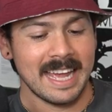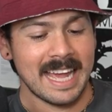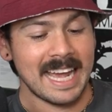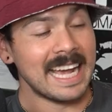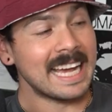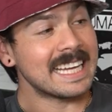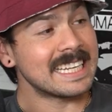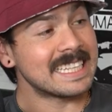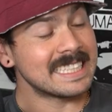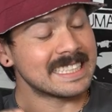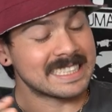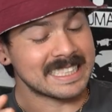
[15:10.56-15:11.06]

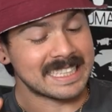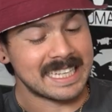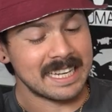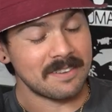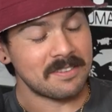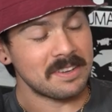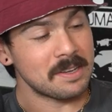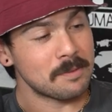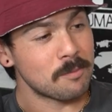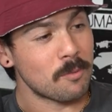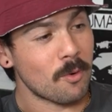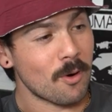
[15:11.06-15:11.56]
And it's
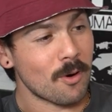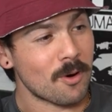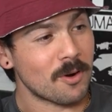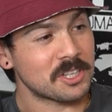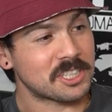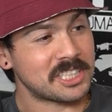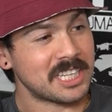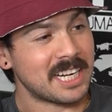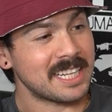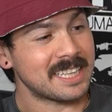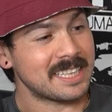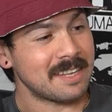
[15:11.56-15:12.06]
giving more
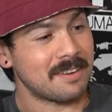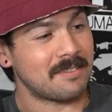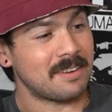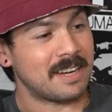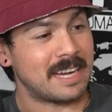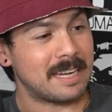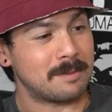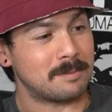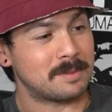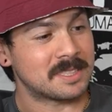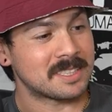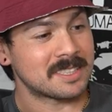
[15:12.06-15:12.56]
horchata
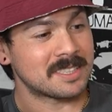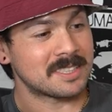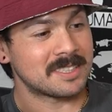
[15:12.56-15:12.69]
vibes.